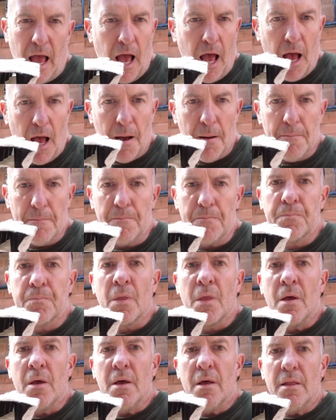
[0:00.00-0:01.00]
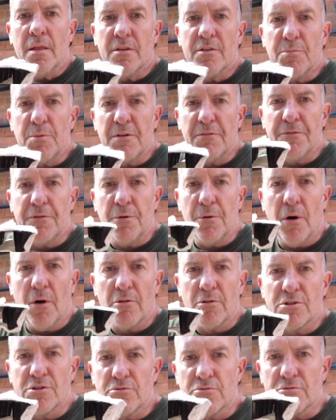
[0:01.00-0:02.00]
There's been a few
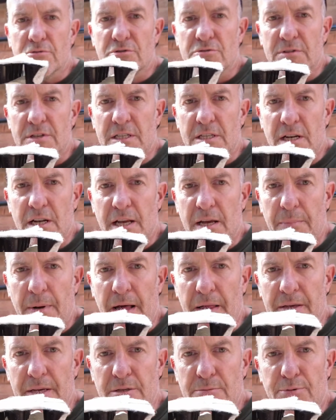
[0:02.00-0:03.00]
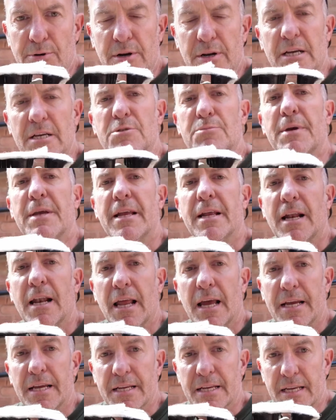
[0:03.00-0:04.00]
horror stories recently about these products being
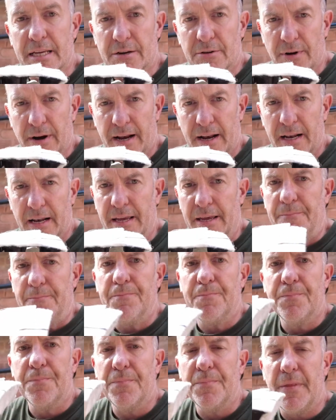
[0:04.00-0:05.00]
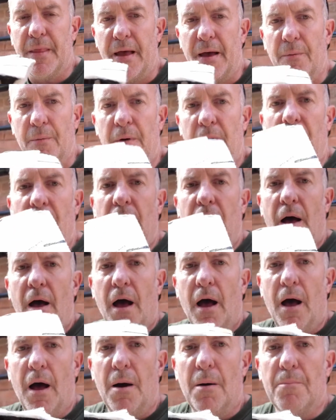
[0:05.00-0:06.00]
laid incorrectly. Now,
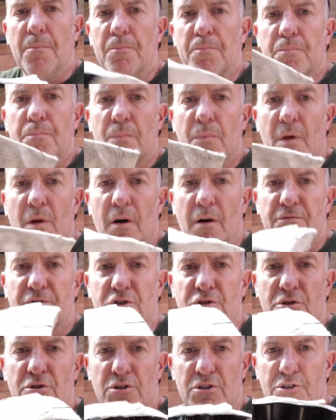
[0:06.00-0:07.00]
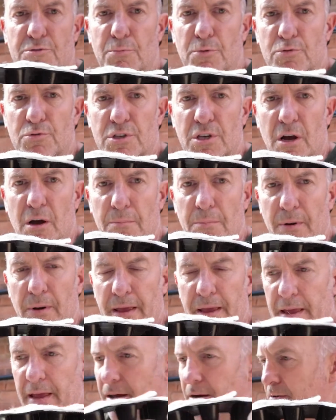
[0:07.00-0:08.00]
I've just got a small sample
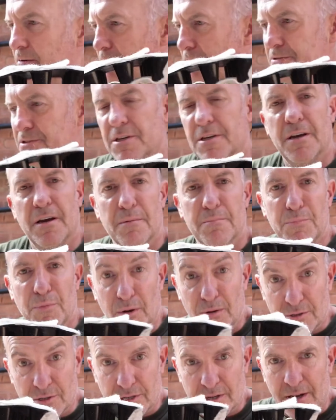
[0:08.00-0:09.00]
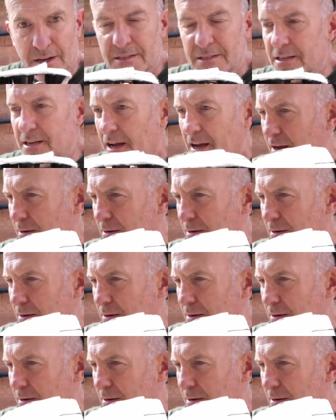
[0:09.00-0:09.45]
here. Obviously, I'm not on site today.